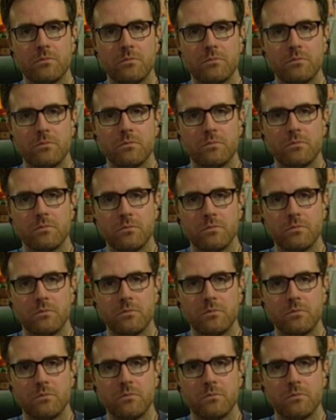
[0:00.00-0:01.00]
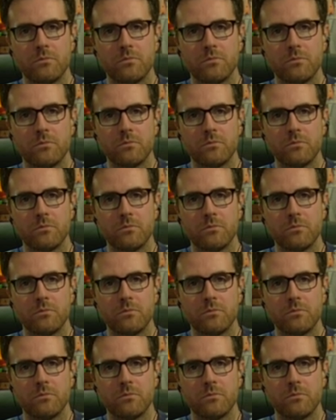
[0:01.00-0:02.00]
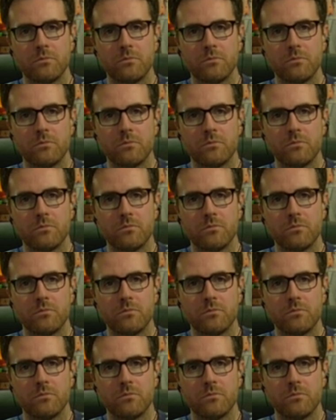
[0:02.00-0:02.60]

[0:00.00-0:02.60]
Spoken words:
(silent)